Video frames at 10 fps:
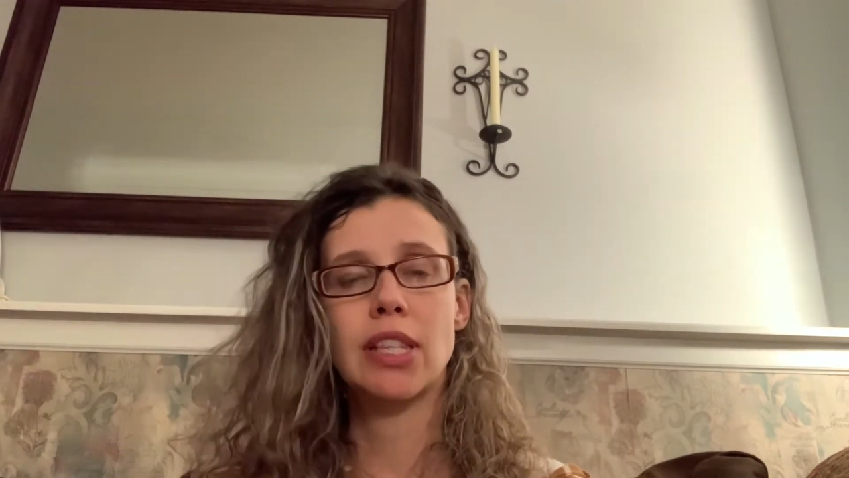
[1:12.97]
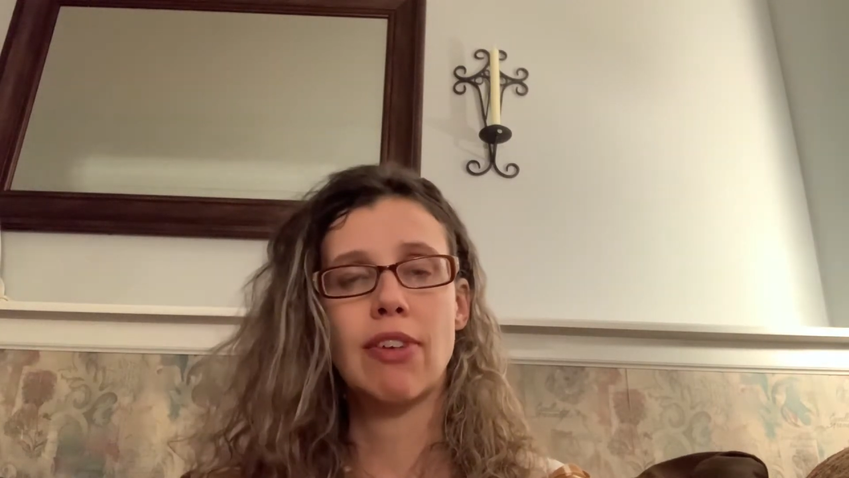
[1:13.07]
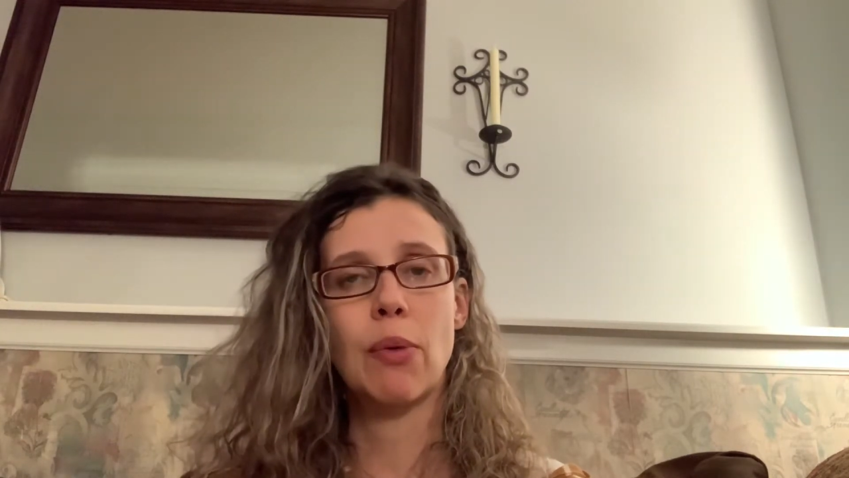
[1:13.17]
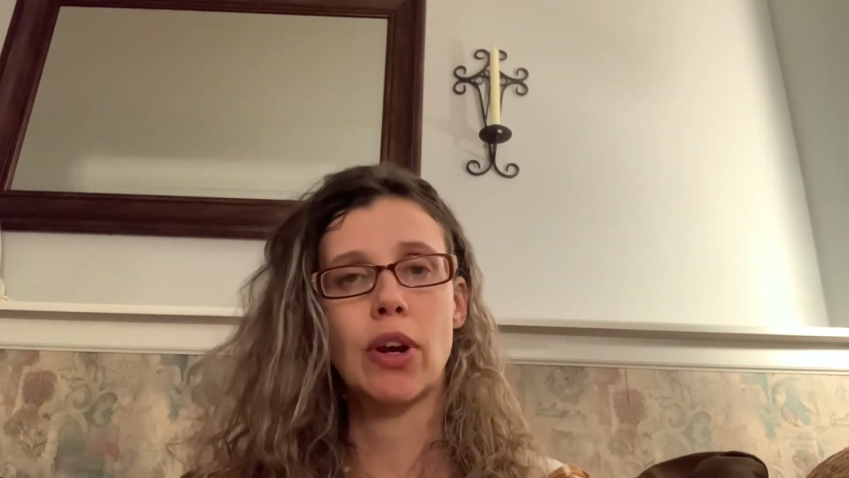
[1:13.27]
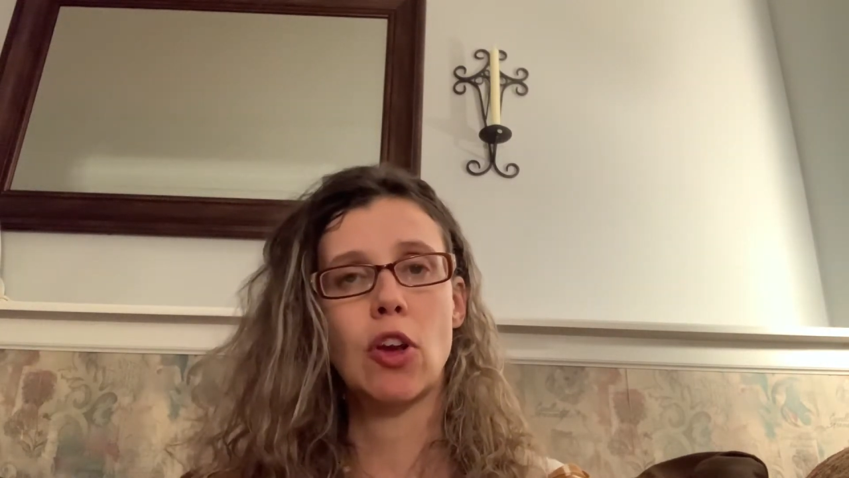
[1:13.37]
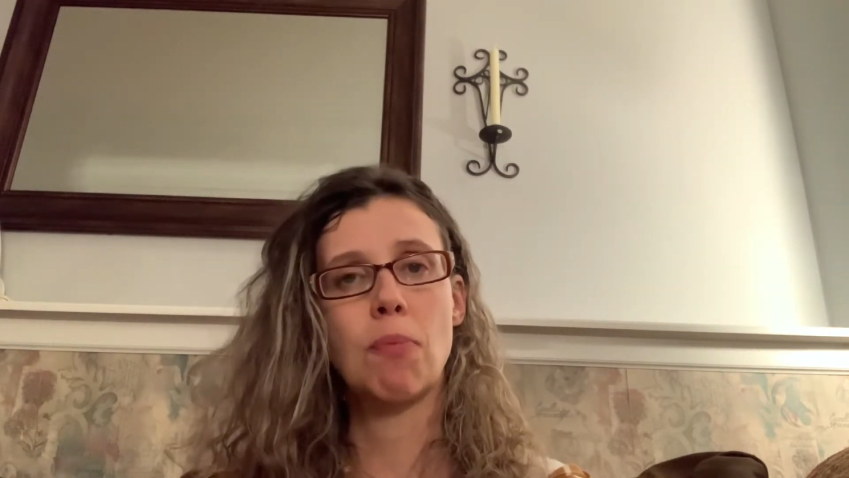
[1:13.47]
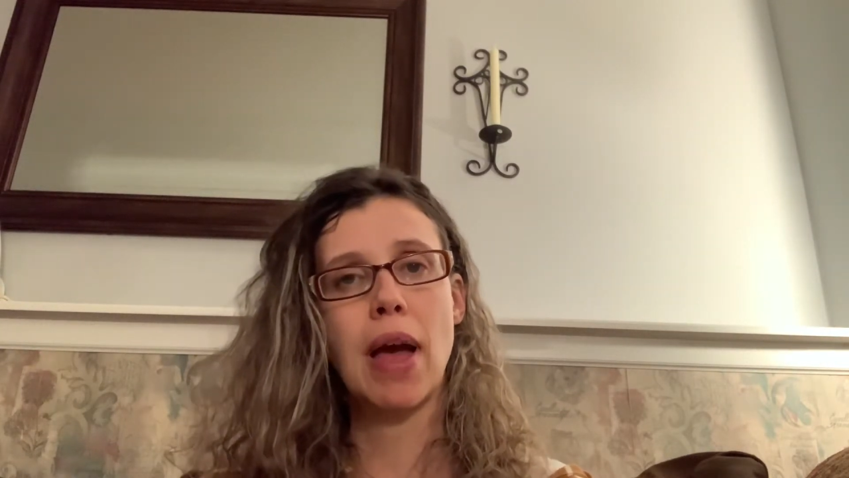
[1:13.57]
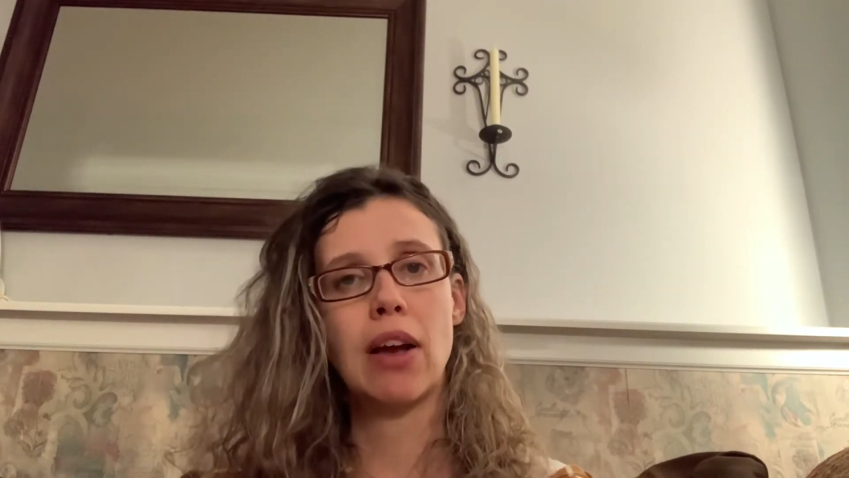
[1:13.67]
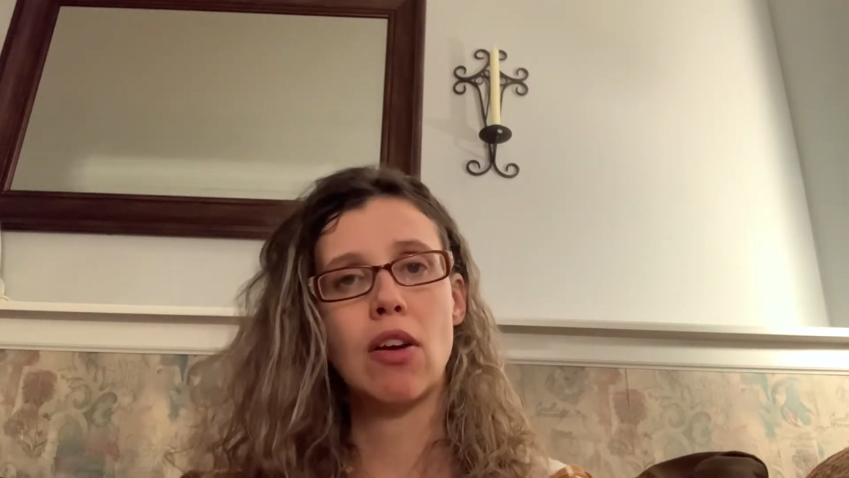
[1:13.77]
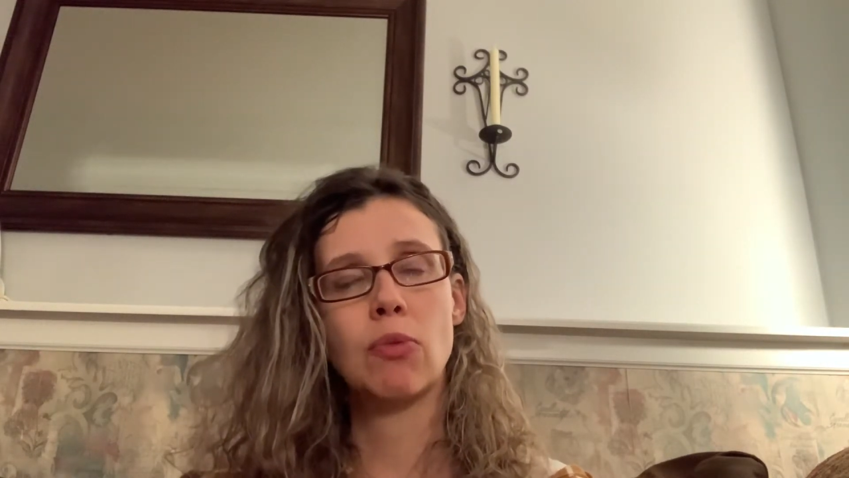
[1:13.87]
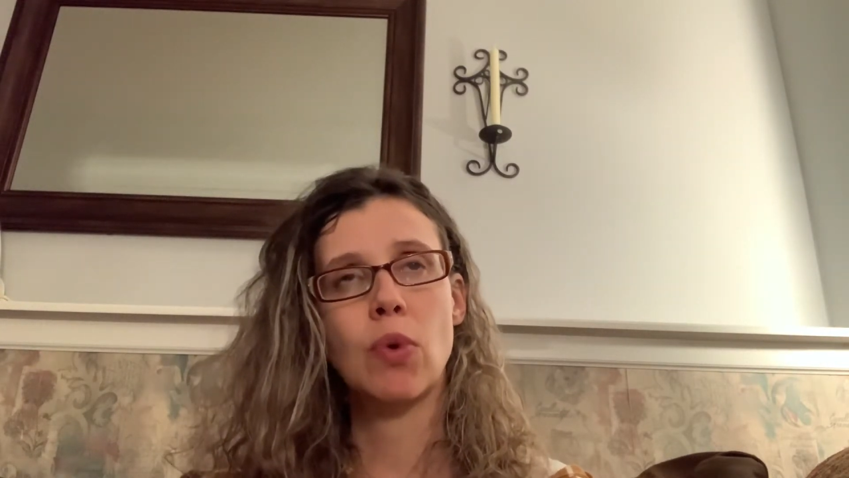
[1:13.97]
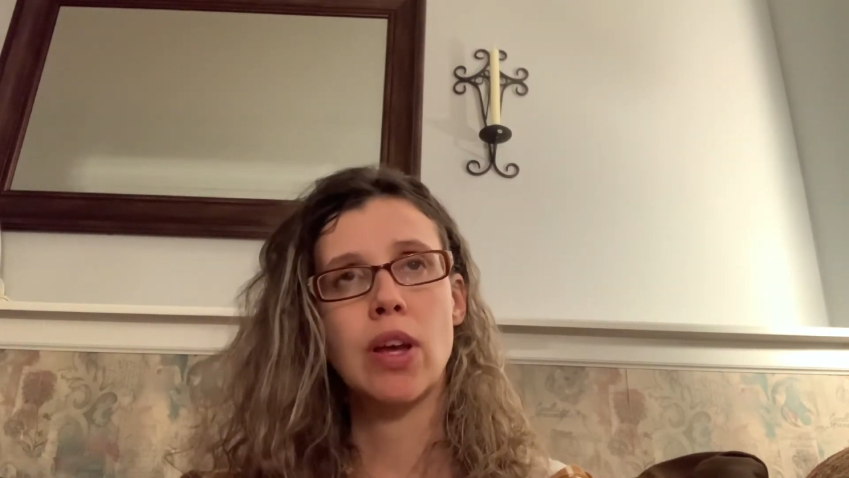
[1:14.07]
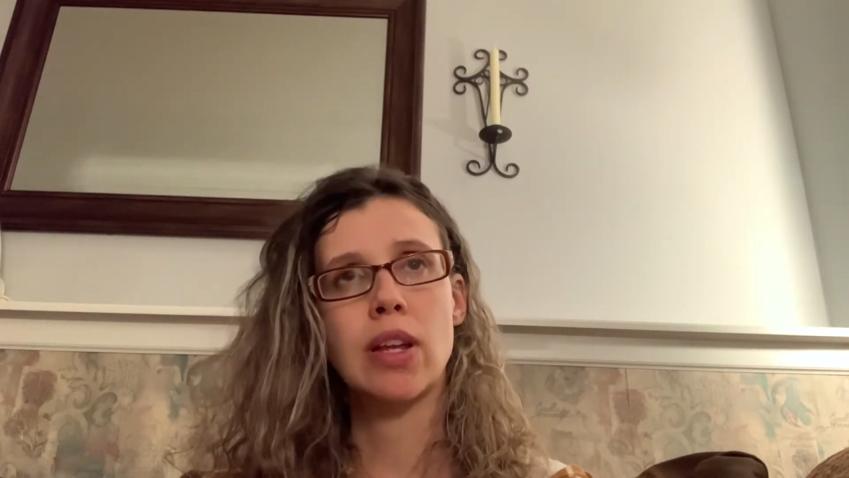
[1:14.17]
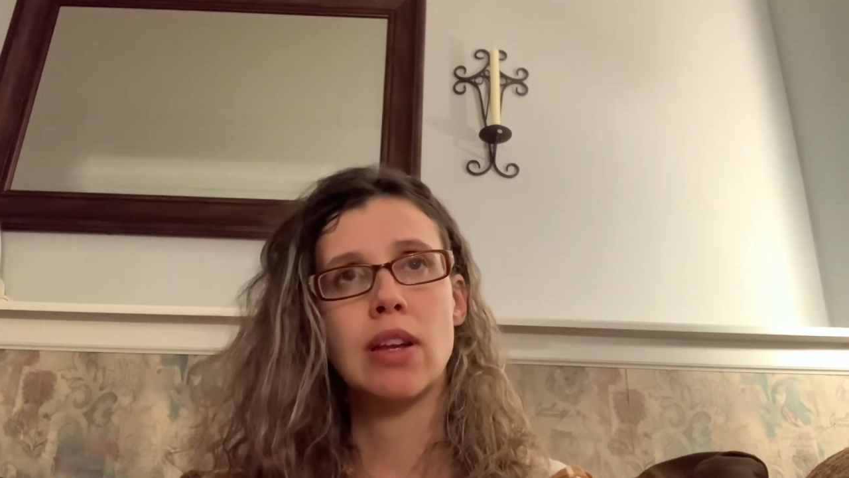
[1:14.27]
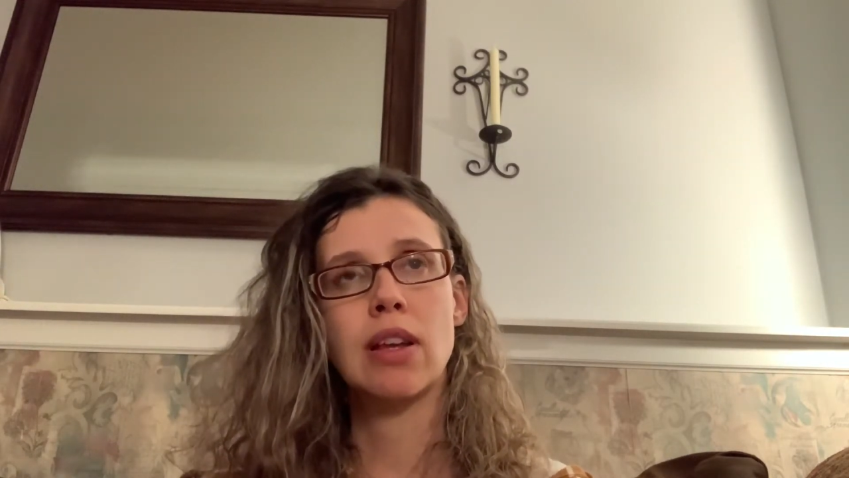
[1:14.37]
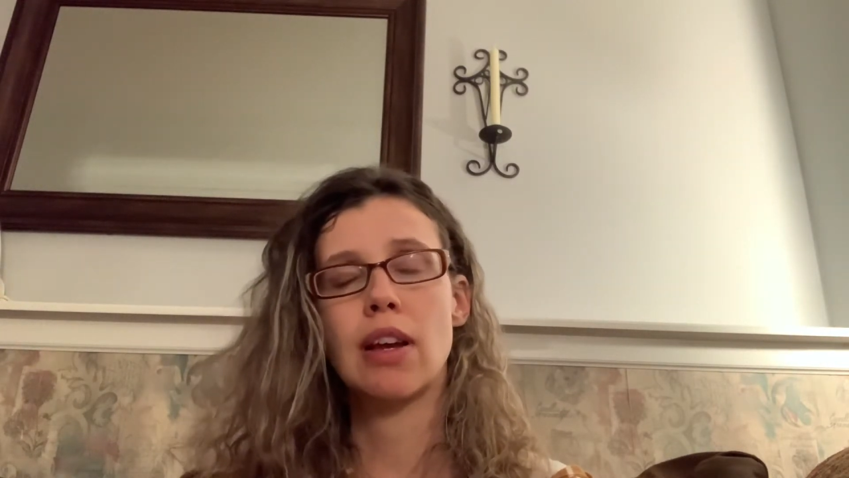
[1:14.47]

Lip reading: if I want to go back on one,